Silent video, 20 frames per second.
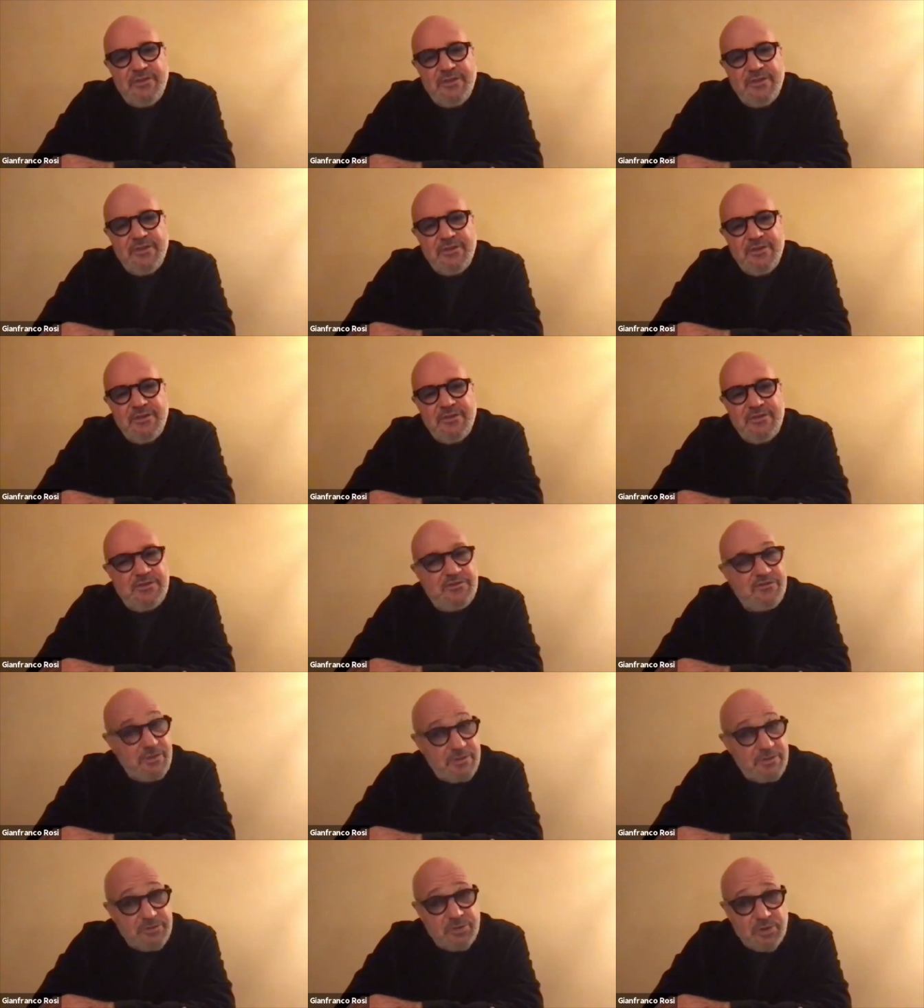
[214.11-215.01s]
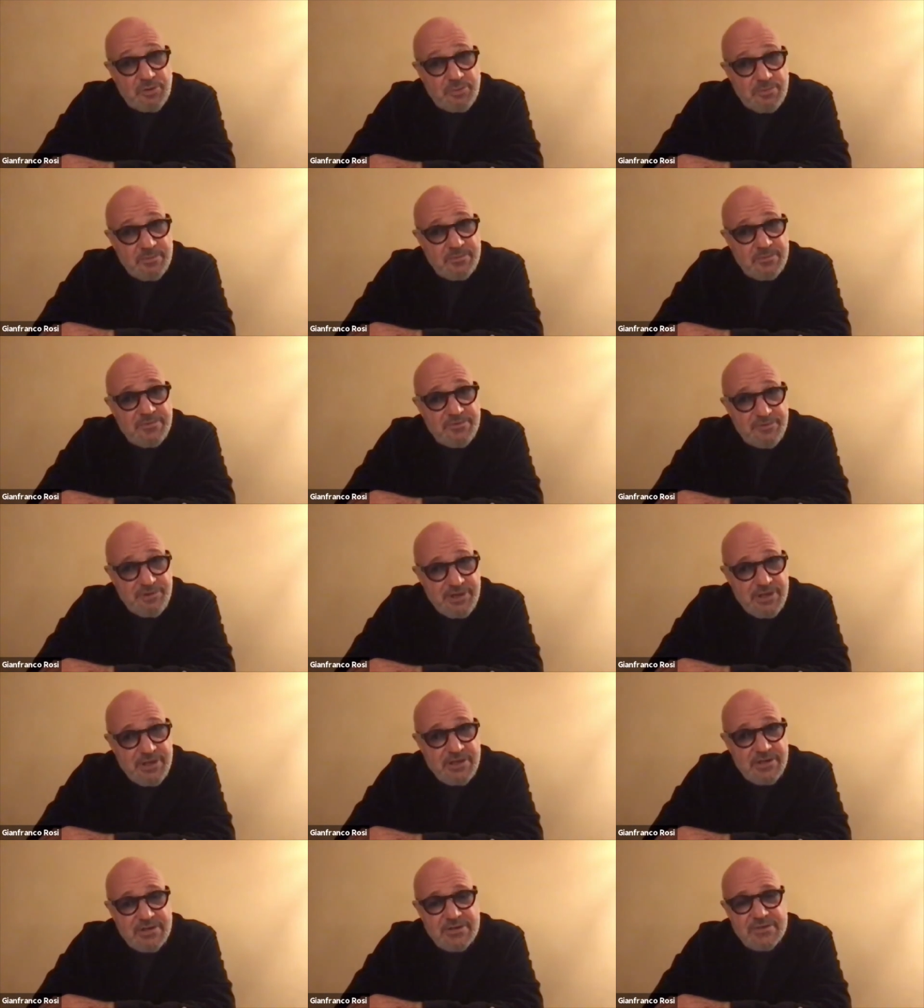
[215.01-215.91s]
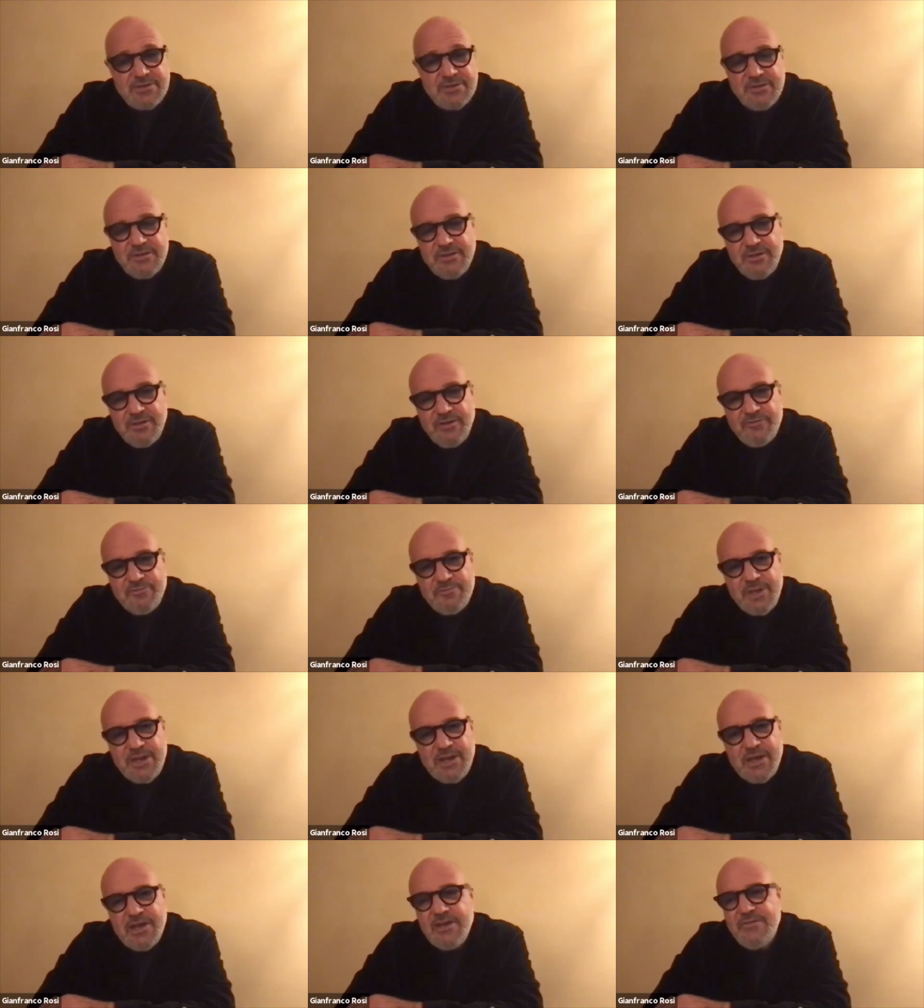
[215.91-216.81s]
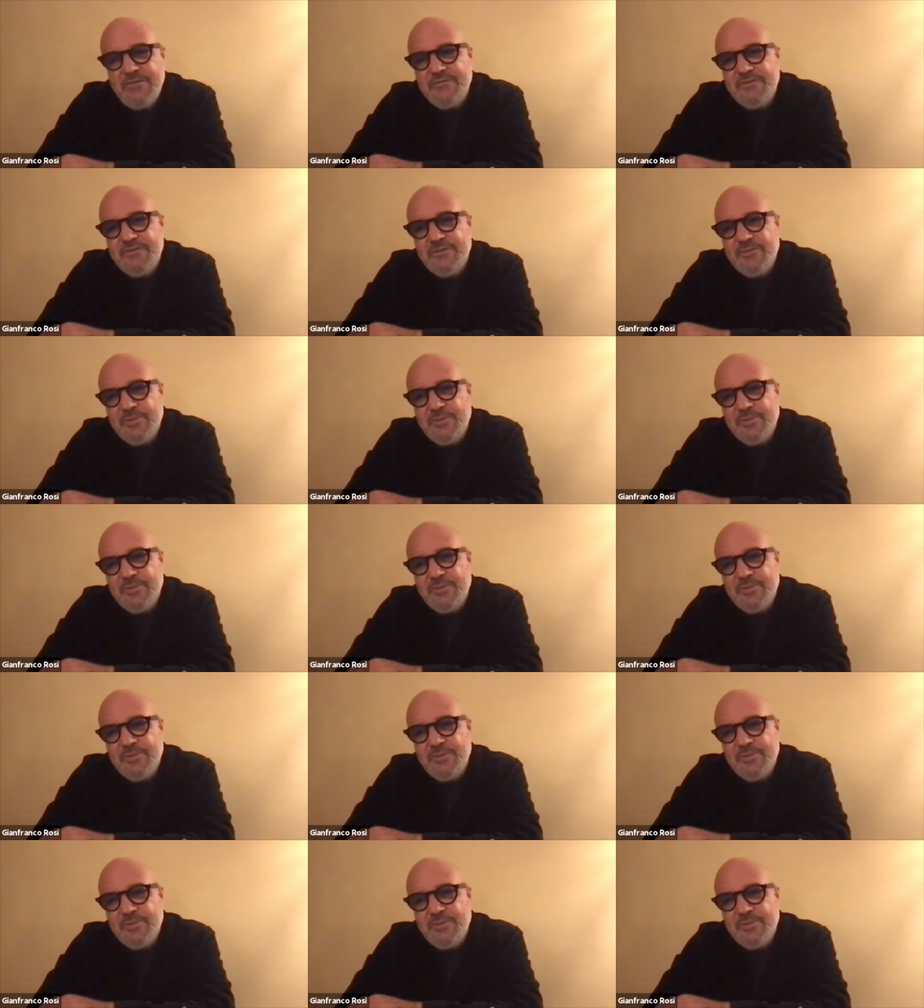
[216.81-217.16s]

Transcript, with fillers: And this film took 3 years of my life,